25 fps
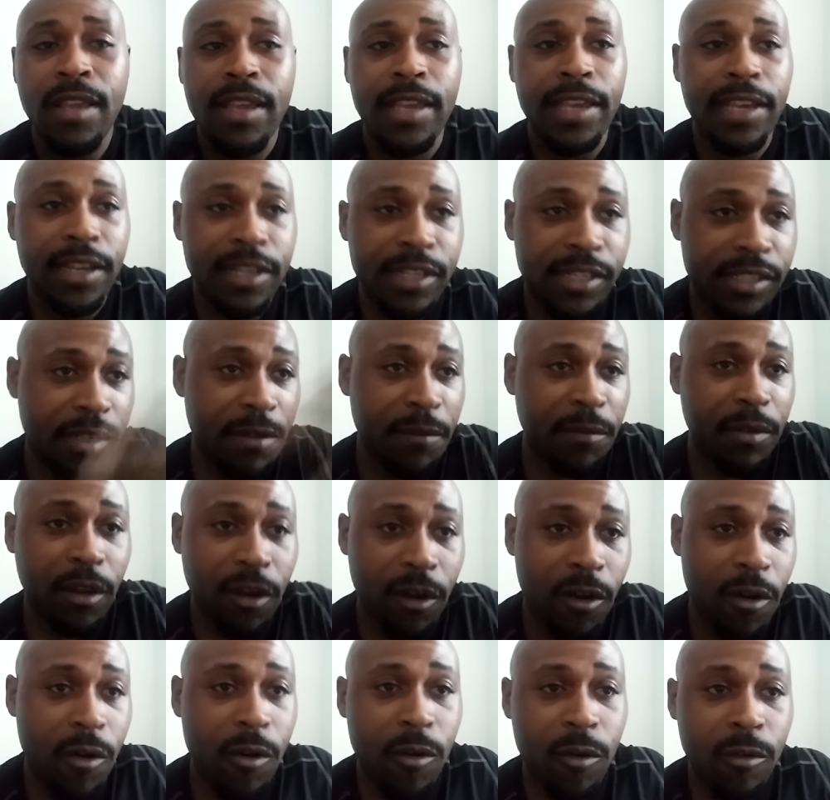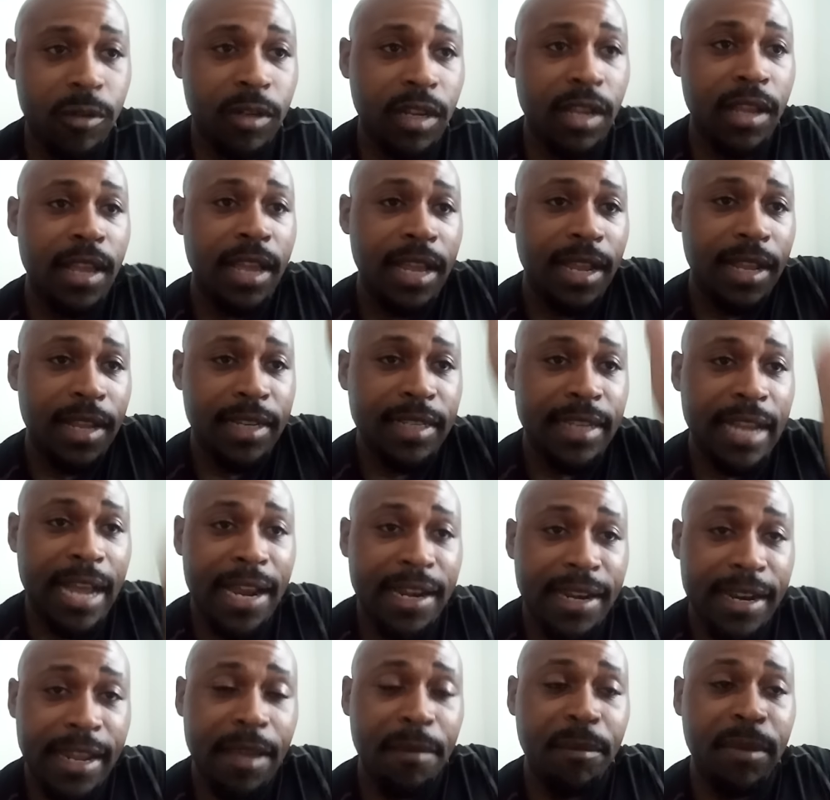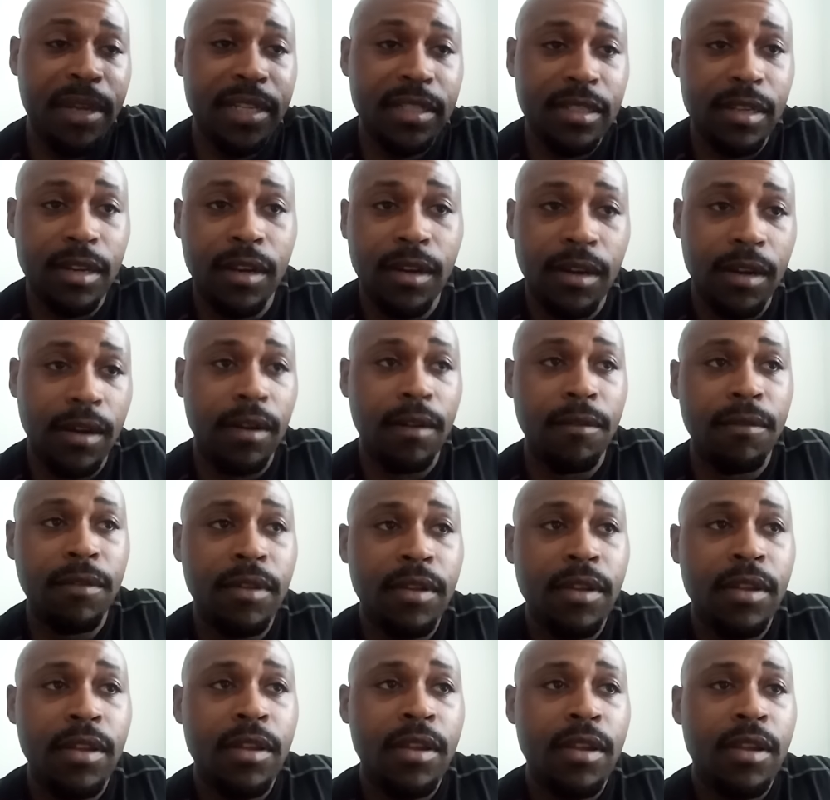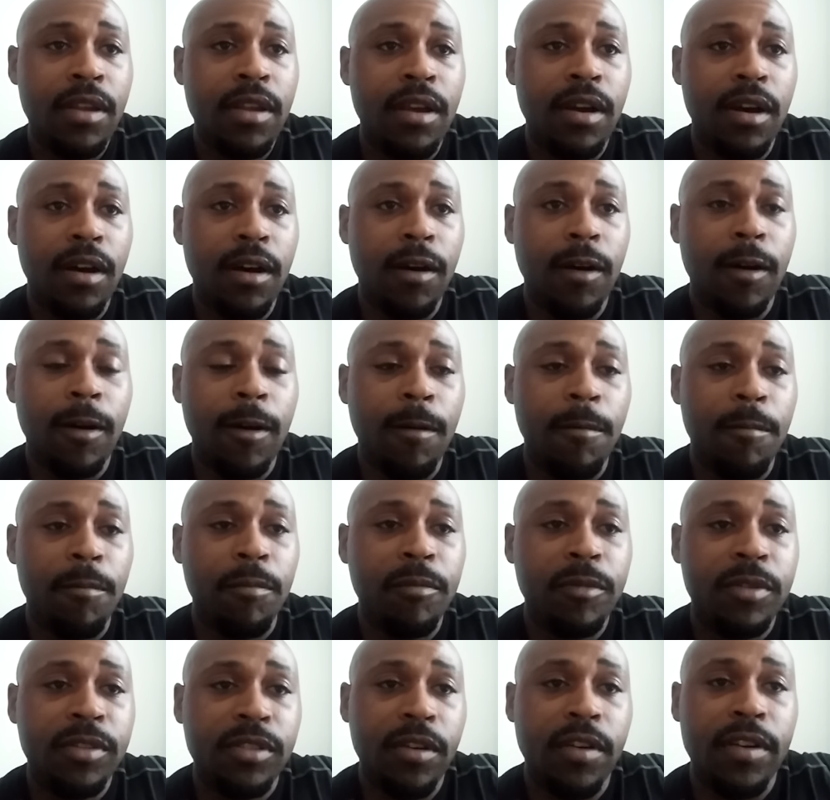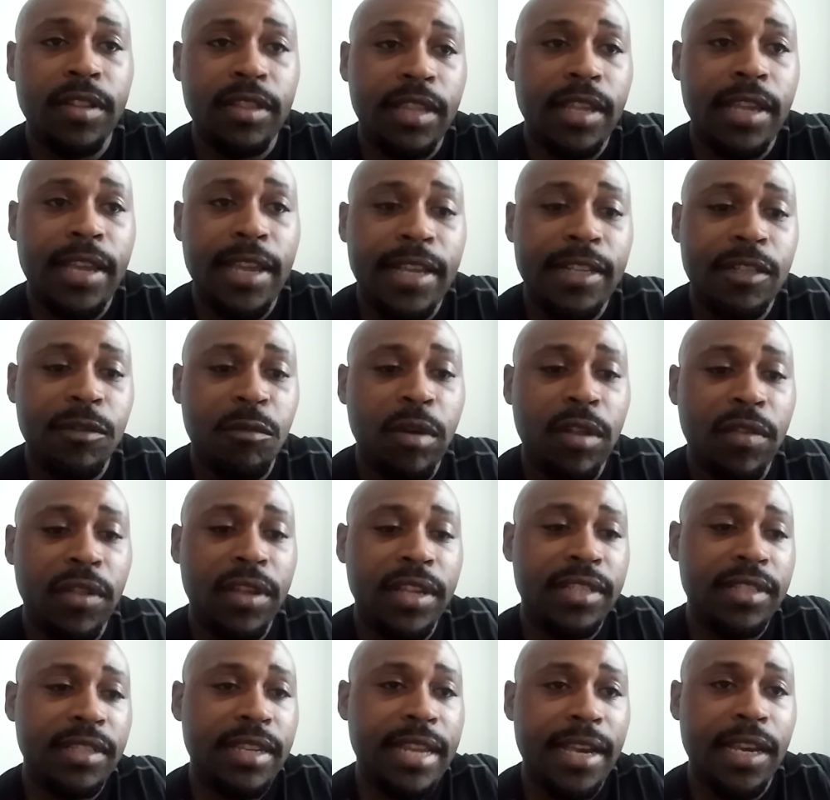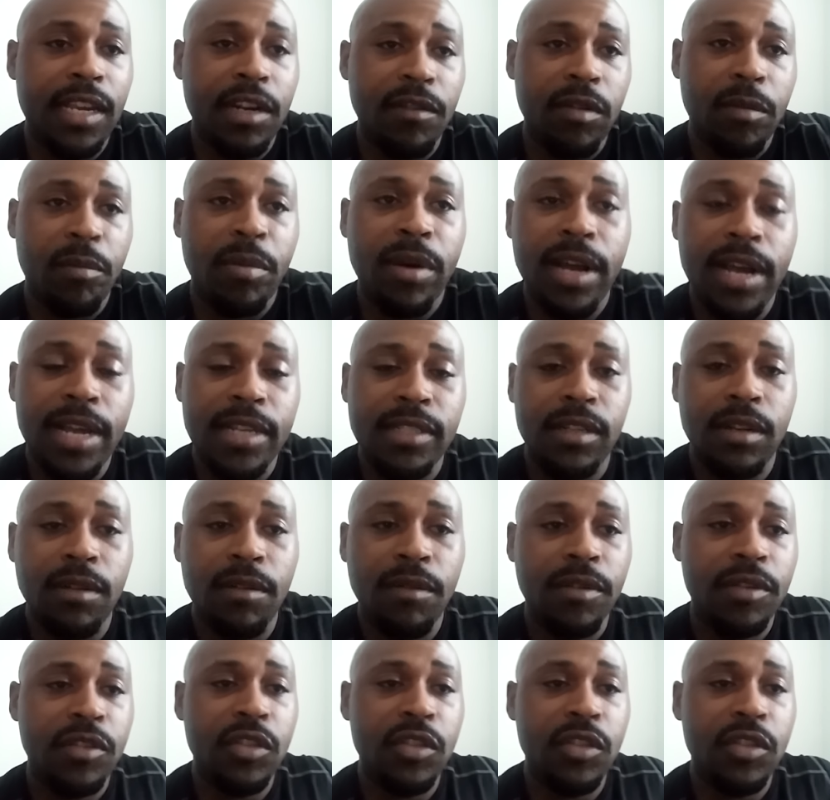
It can shift the whole dynamics of certain things, whether it's negative or positive.